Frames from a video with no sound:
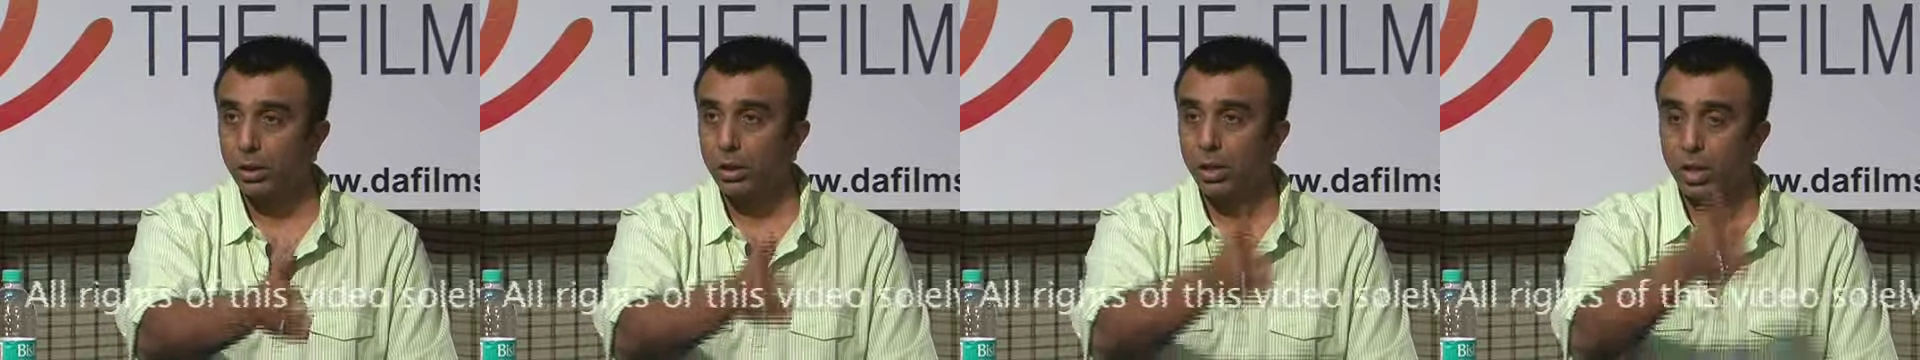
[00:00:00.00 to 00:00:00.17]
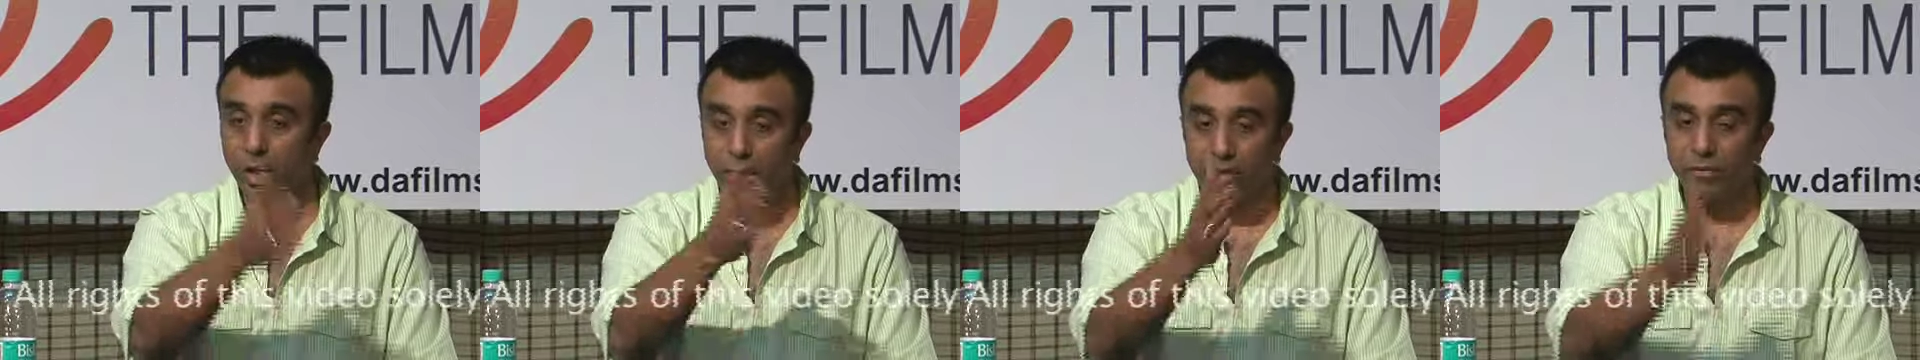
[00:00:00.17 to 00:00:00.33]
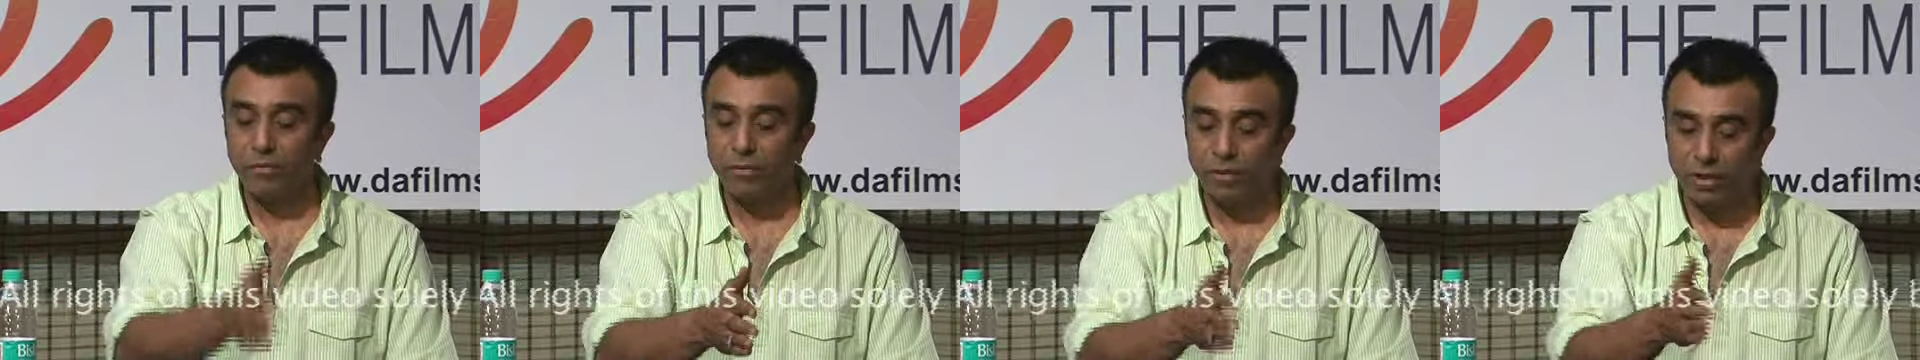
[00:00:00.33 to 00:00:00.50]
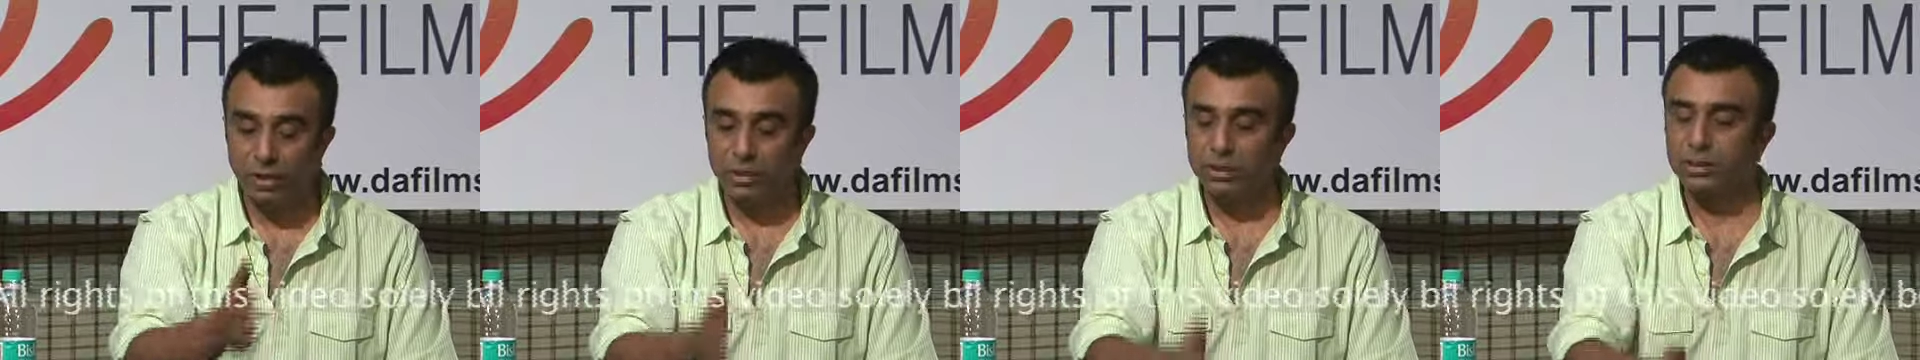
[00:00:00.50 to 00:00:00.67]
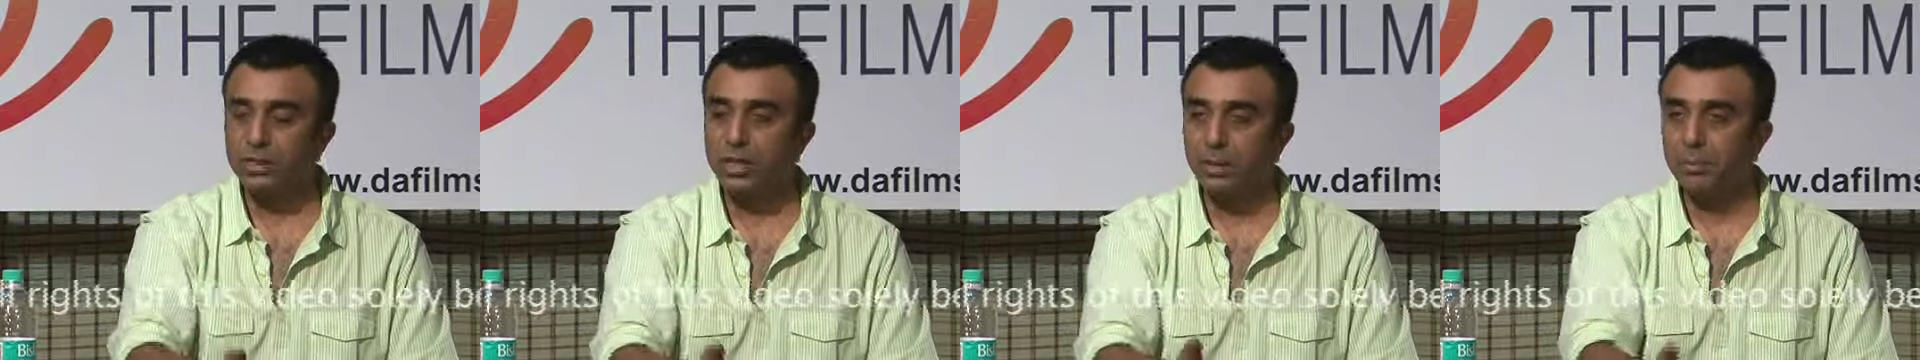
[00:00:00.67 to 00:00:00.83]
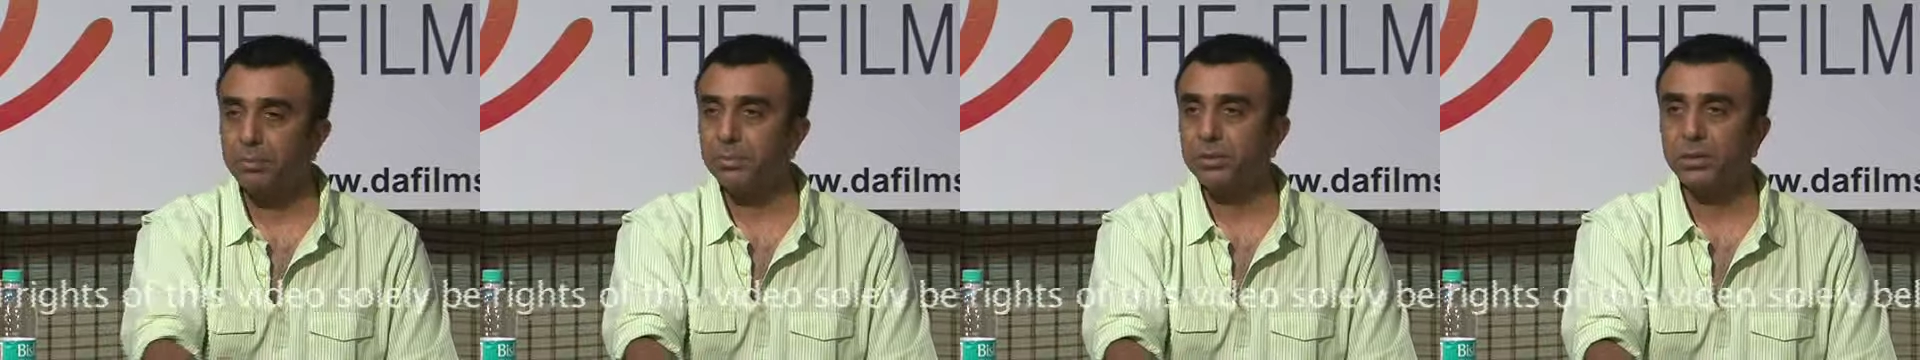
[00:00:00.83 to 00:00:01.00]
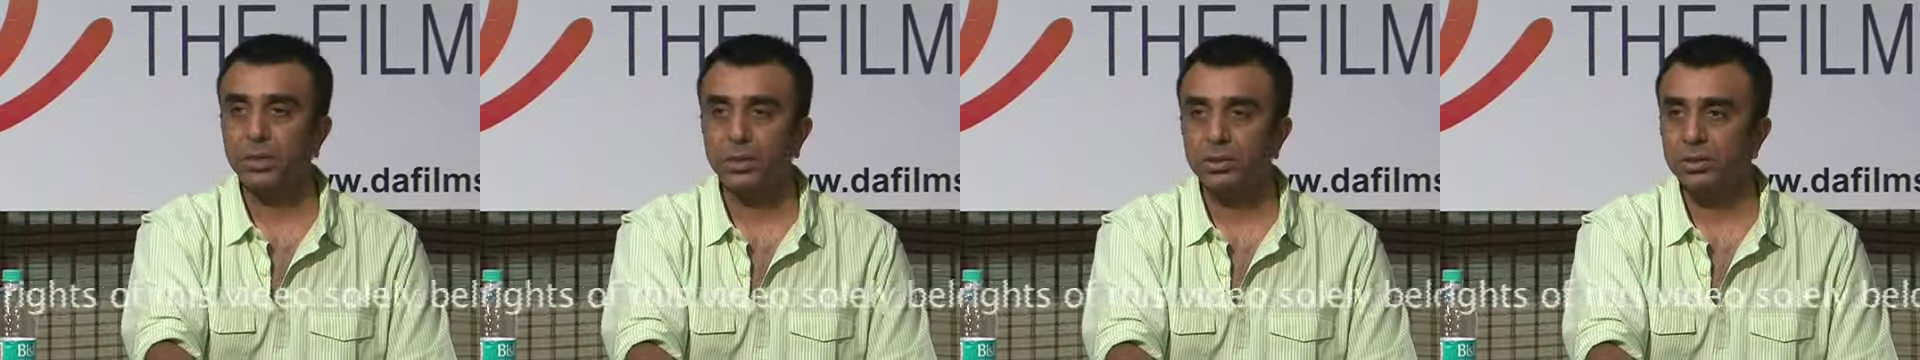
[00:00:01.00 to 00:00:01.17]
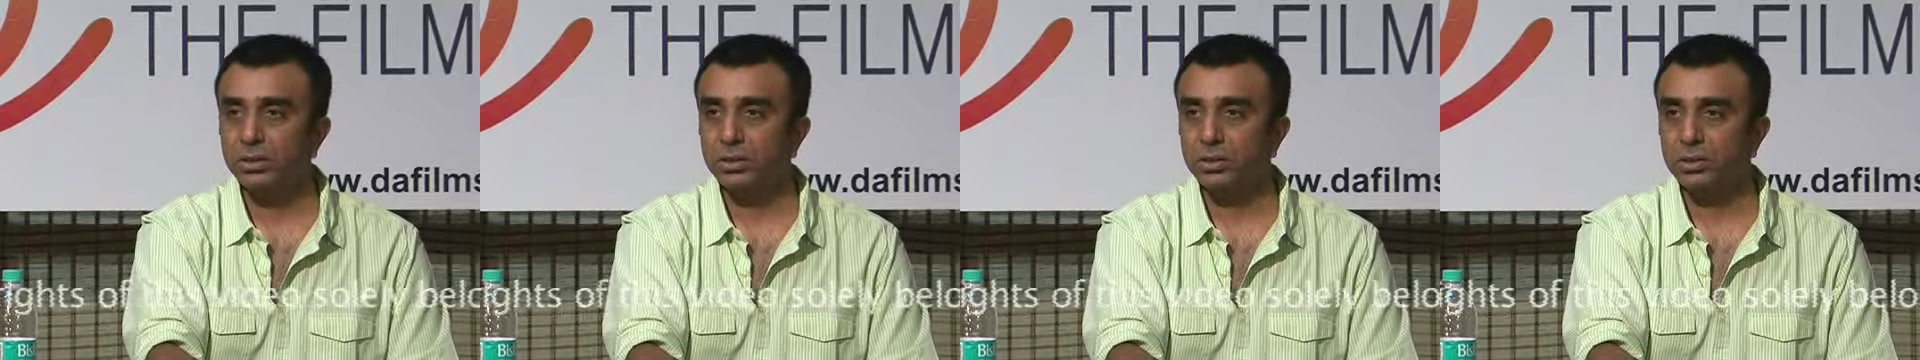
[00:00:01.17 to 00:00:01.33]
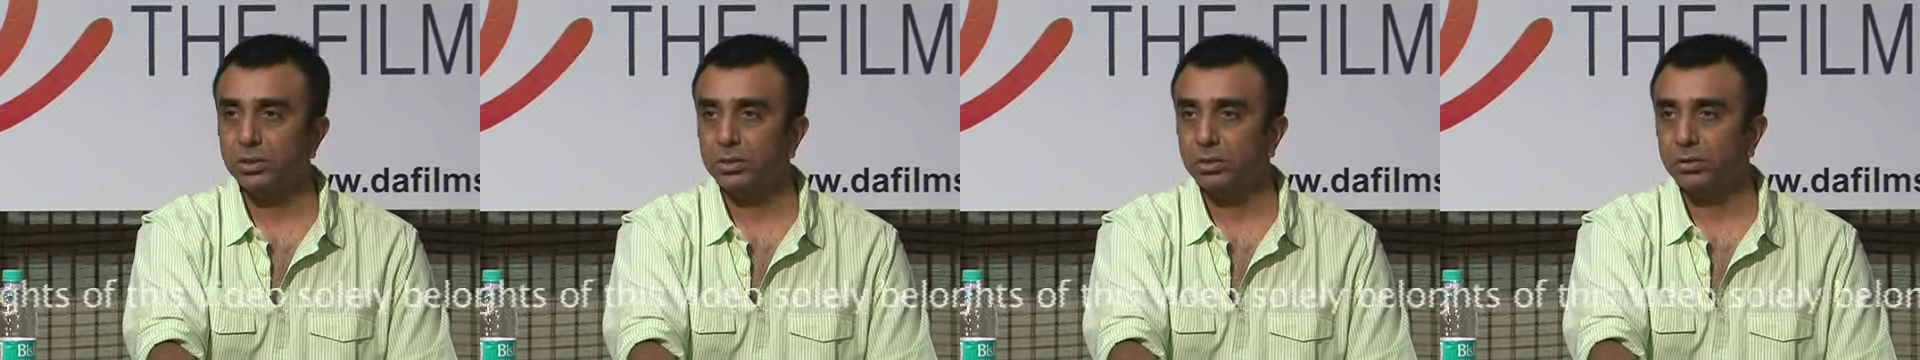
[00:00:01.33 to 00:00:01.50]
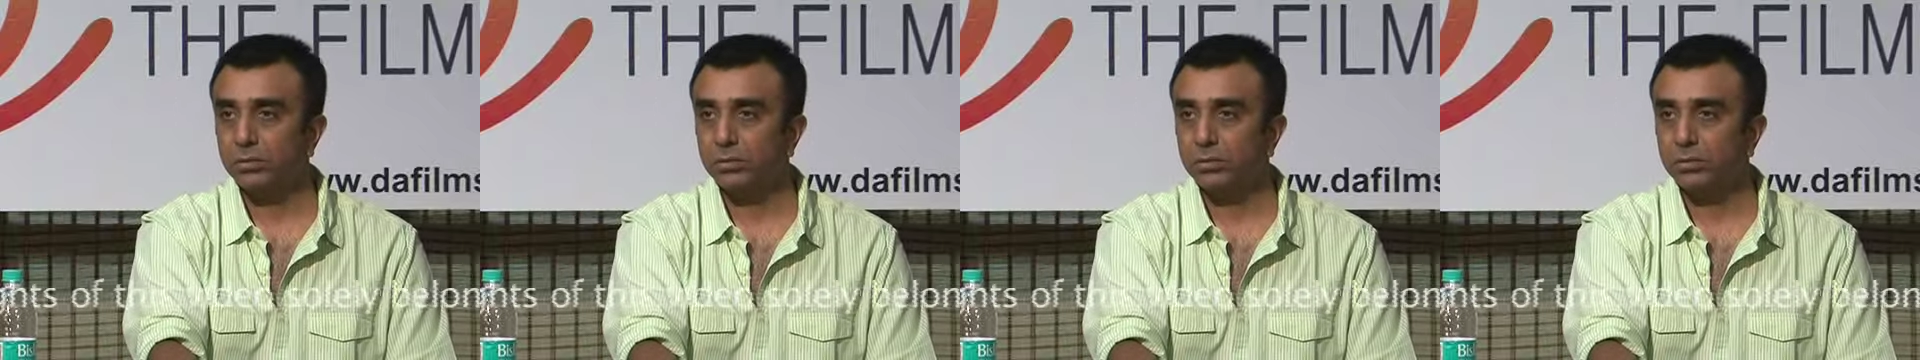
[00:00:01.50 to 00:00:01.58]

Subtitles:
Every step is a decision.